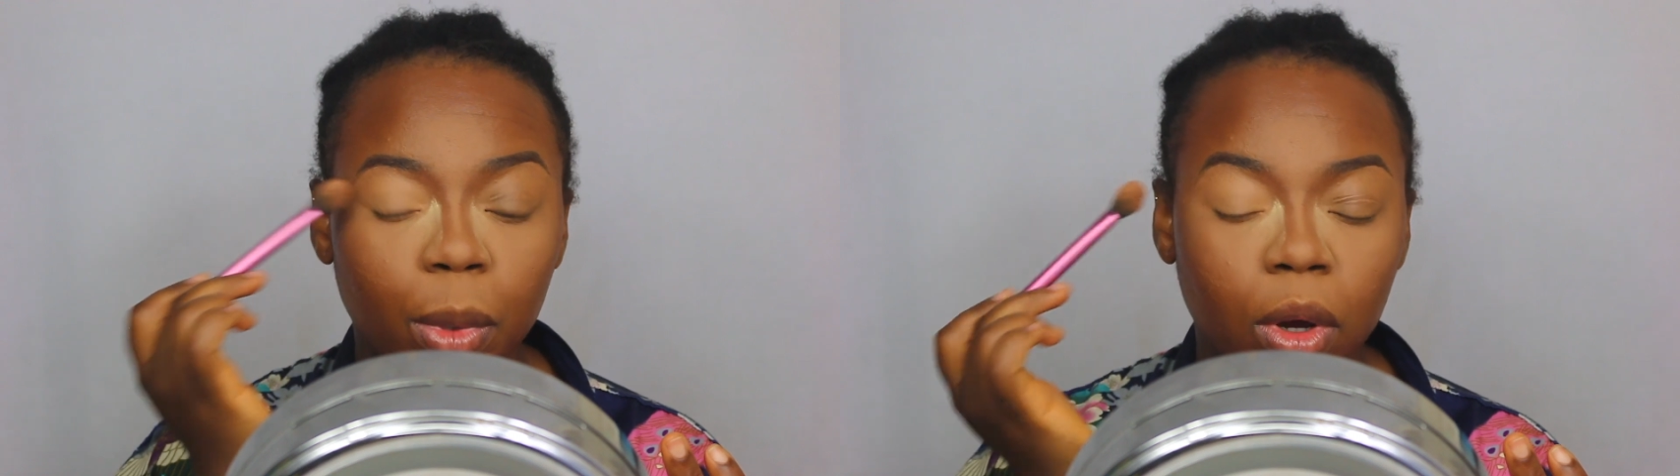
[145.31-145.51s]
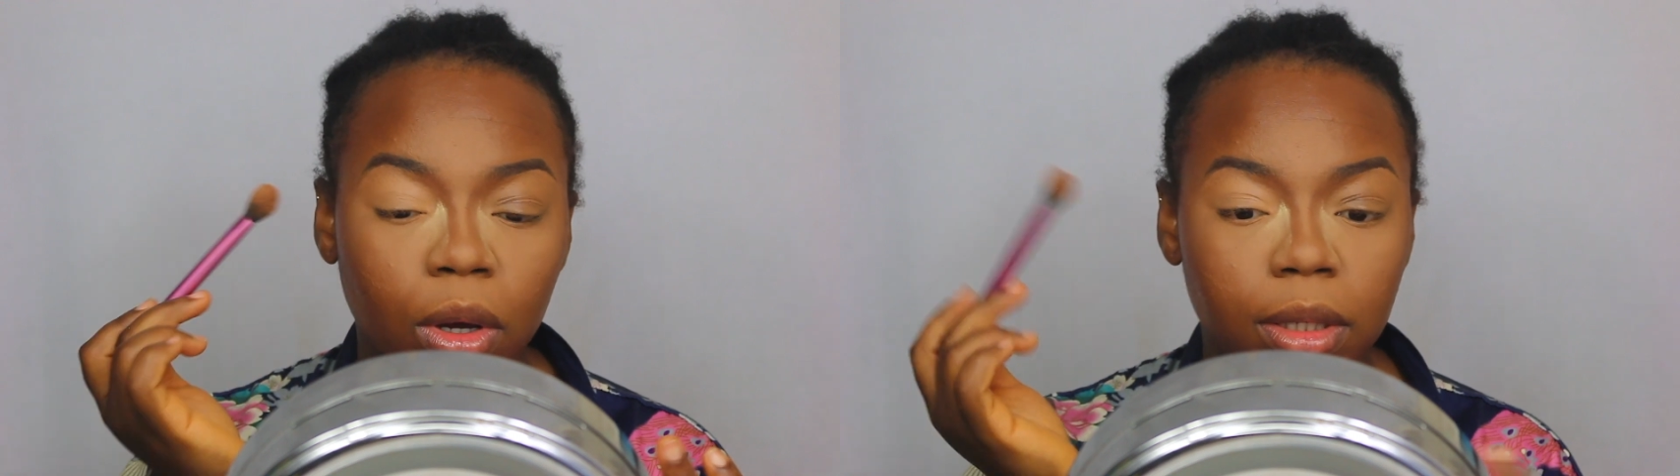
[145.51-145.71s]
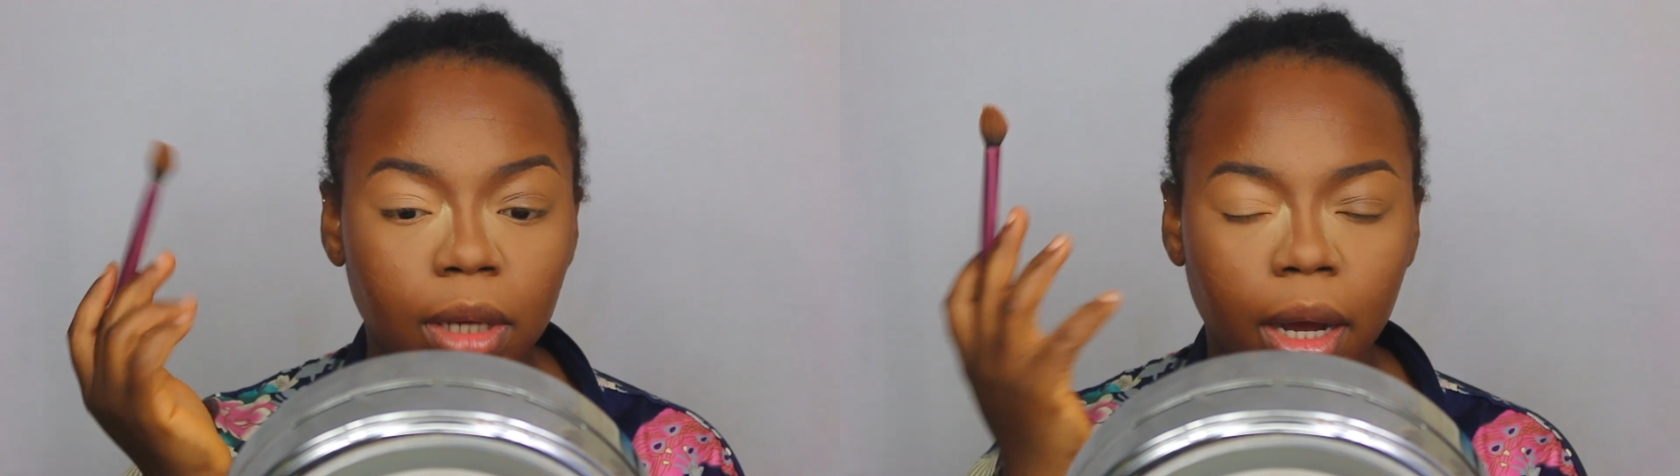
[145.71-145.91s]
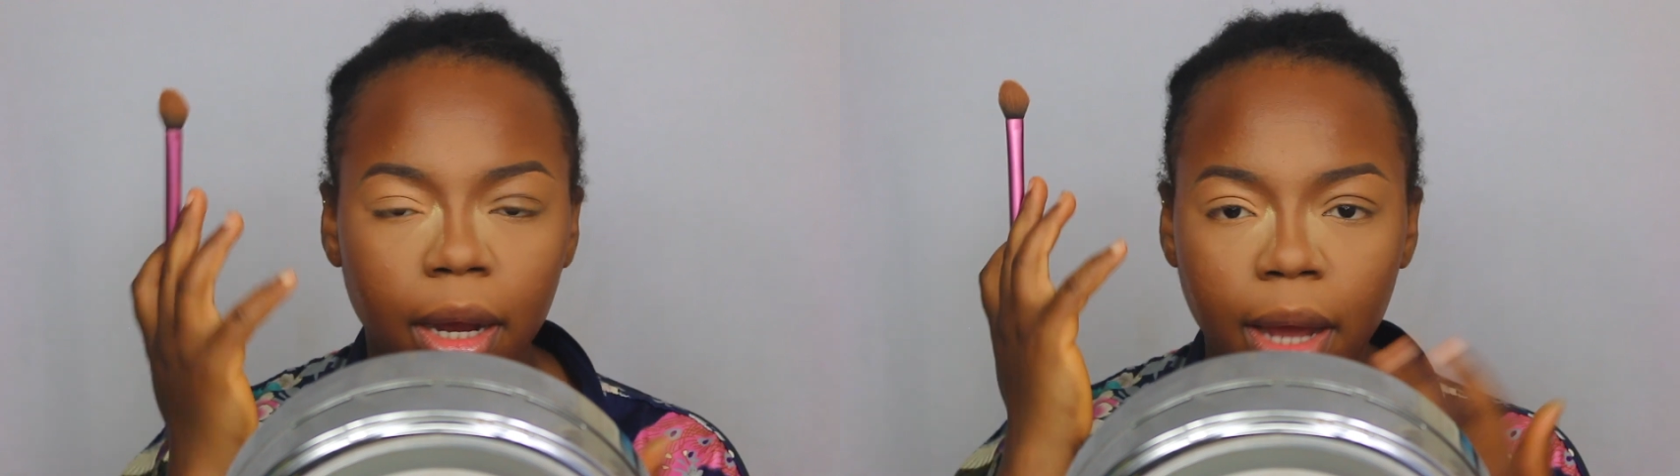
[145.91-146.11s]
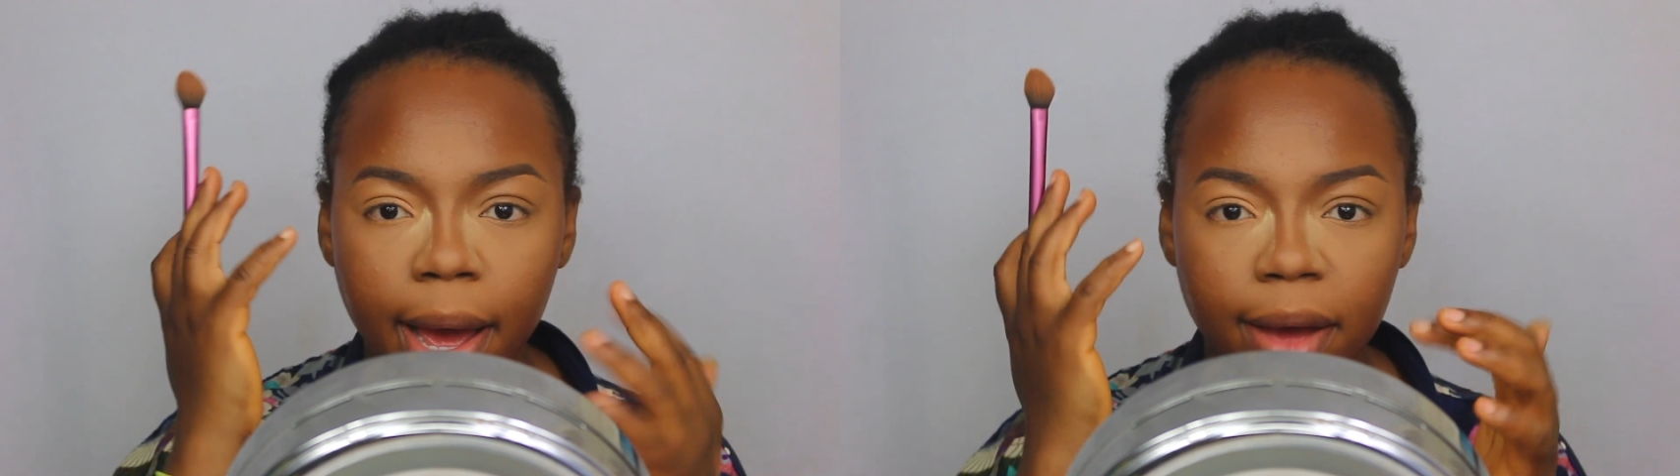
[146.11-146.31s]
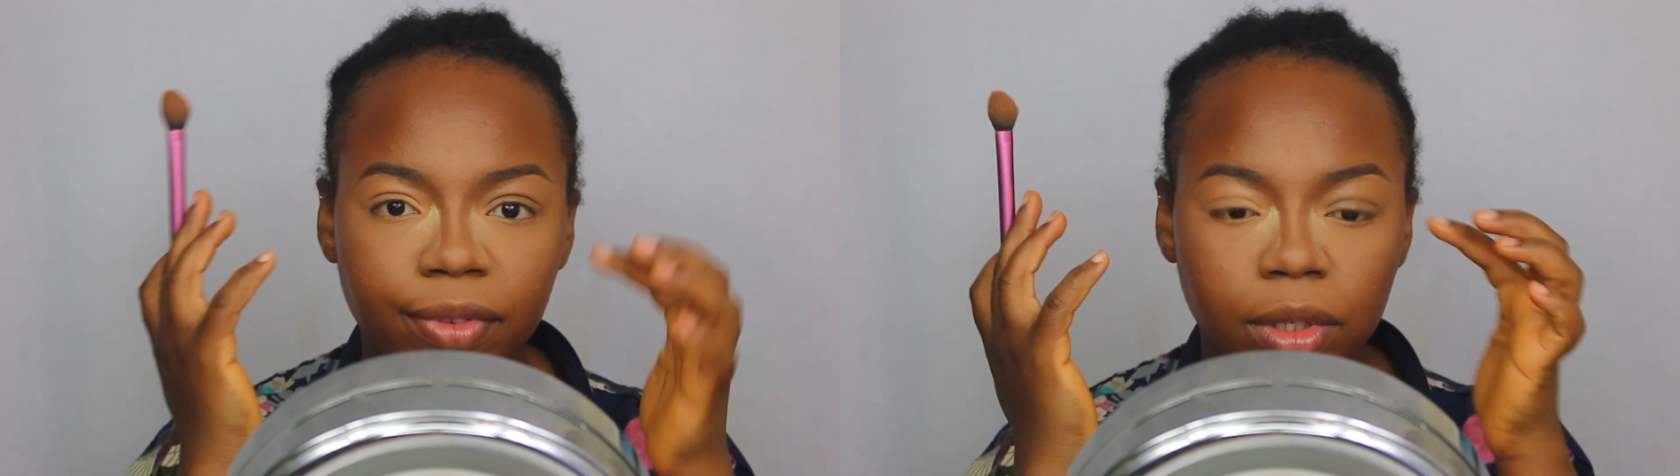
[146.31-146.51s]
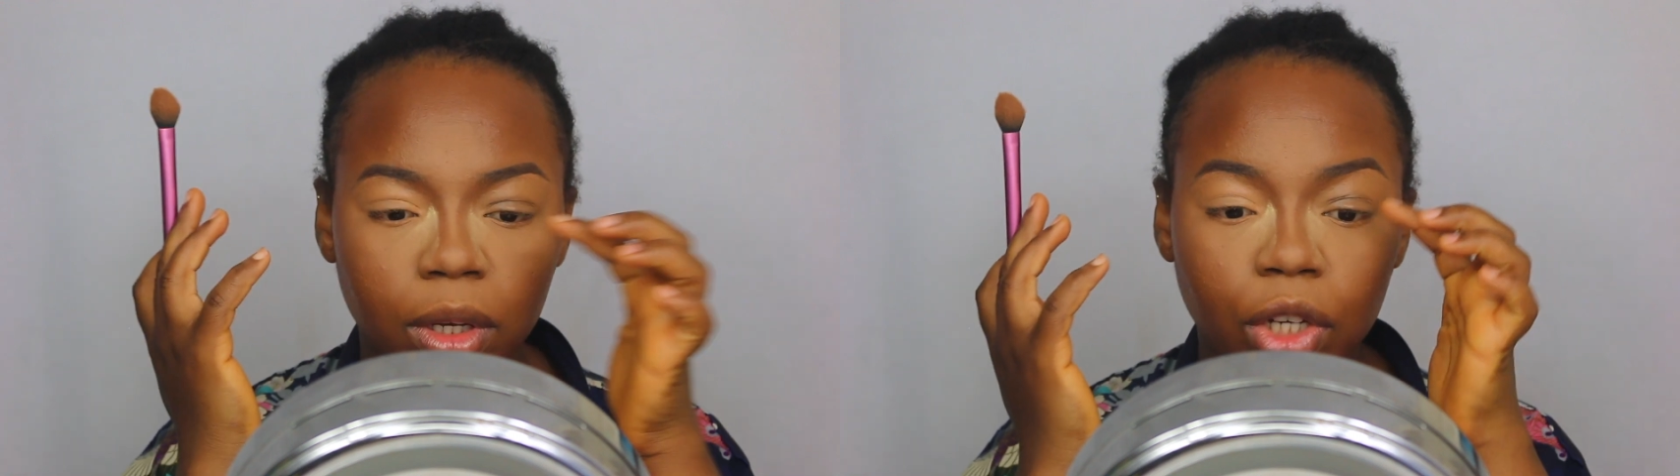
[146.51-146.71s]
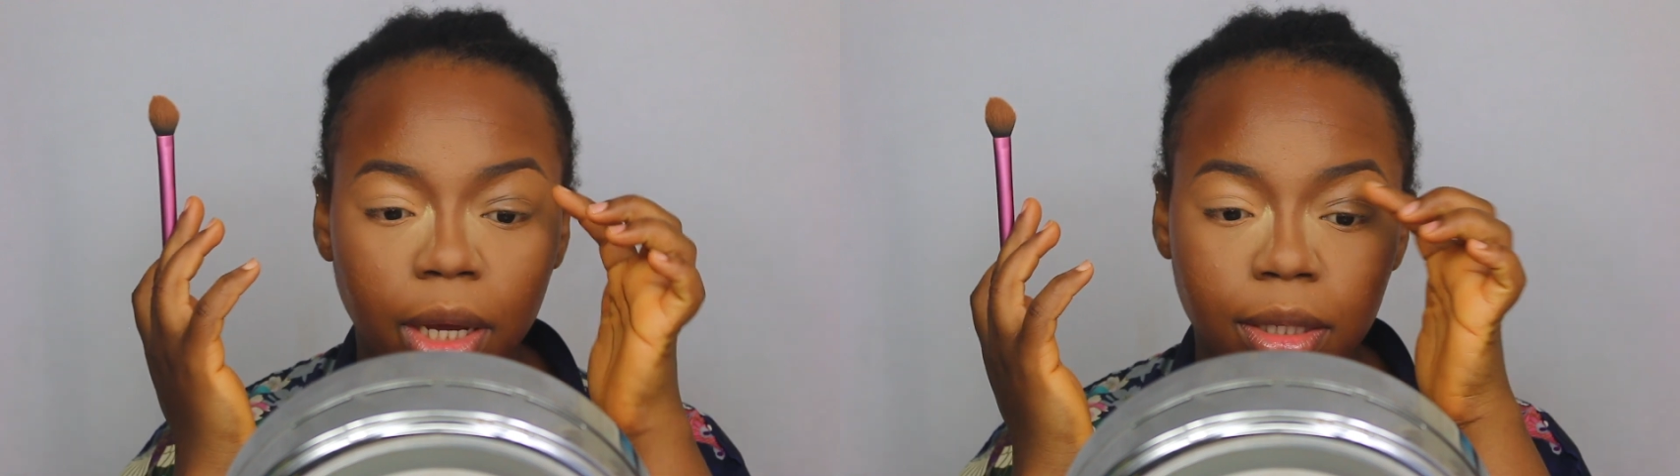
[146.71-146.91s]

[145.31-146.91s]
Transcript: because I have such